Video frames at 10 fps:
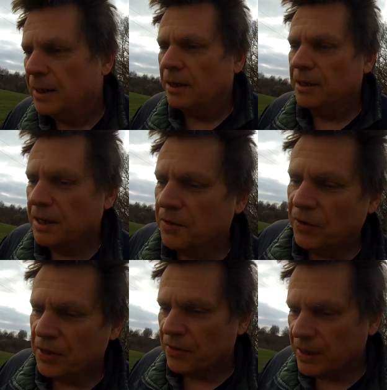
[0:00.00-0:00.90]

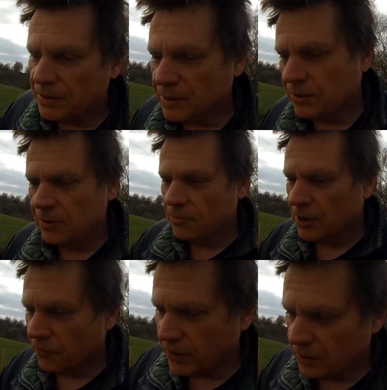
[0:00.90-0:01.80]
Identify the things that do not
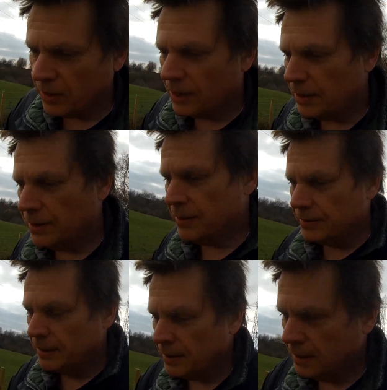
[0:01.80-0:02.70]
work for you,
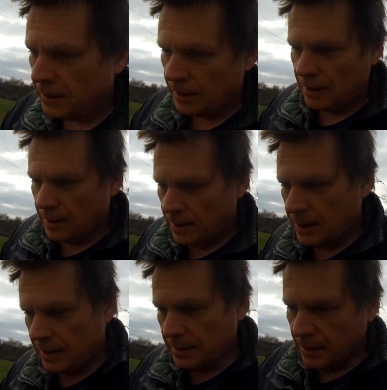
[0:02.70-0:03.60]

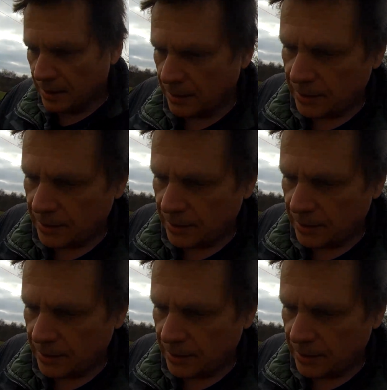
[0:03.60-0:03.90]
and